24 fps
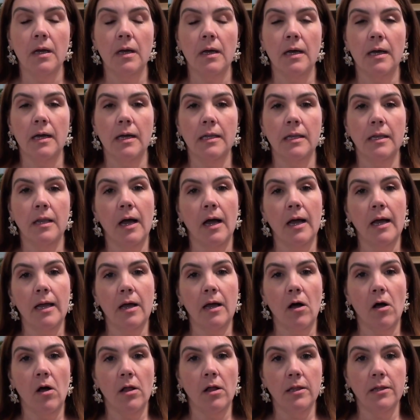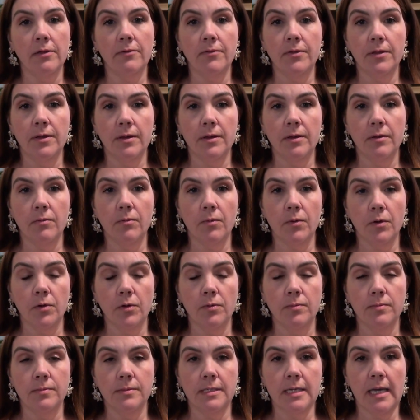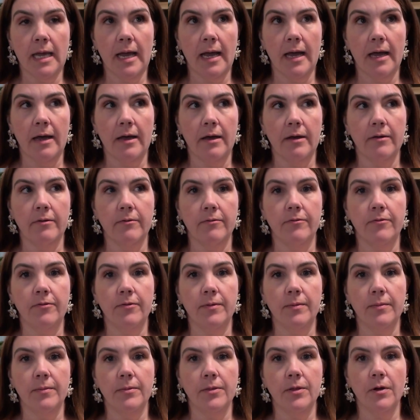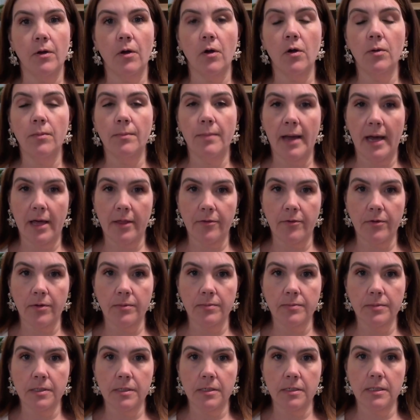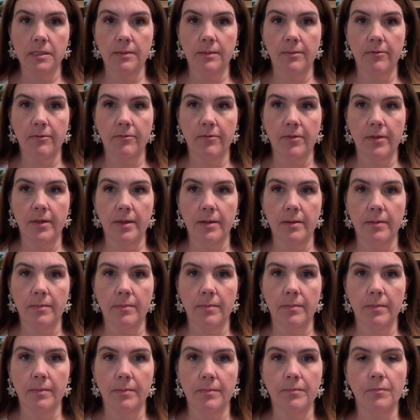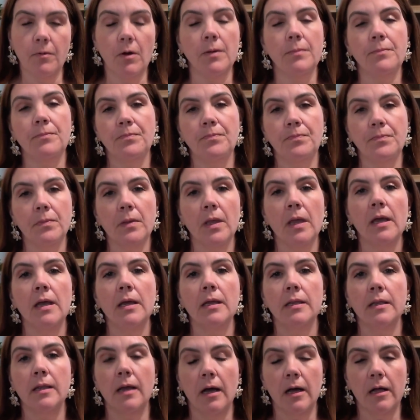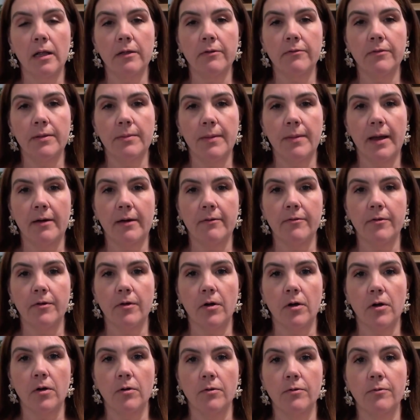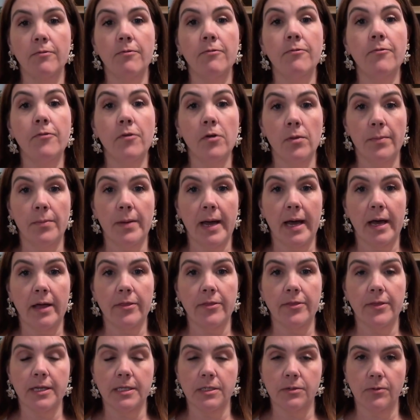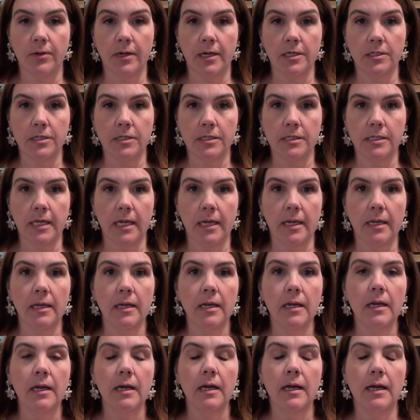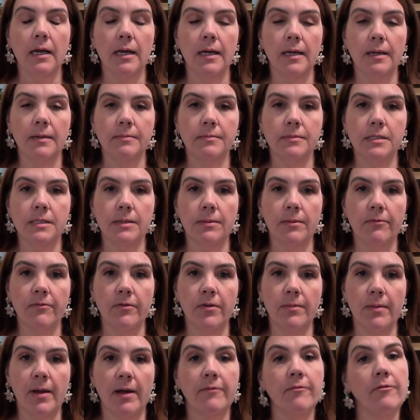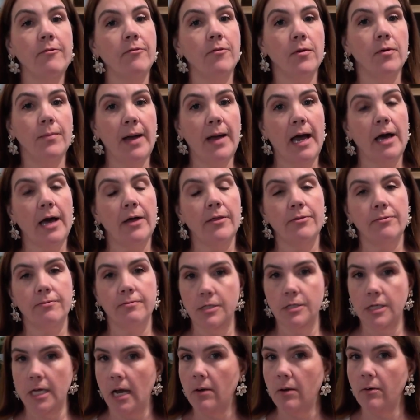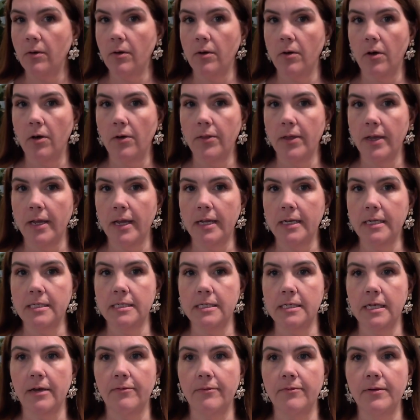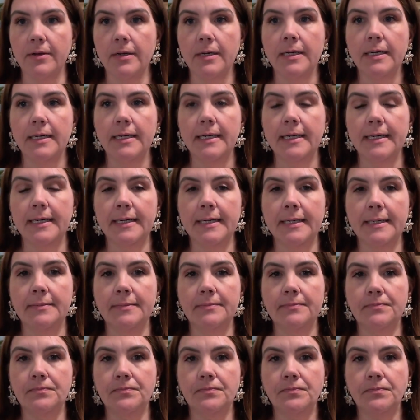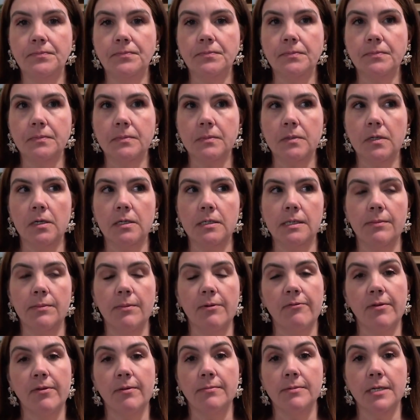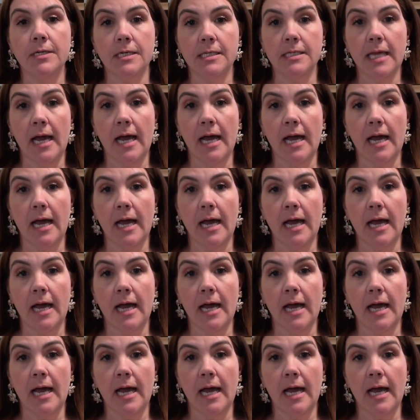Not all of the rooms have their own bathrooms. Some of them, well, not all of them have their own full bath. That's what I should say. Some of them have a full bath, shower, all that kind of stuff. Some of them just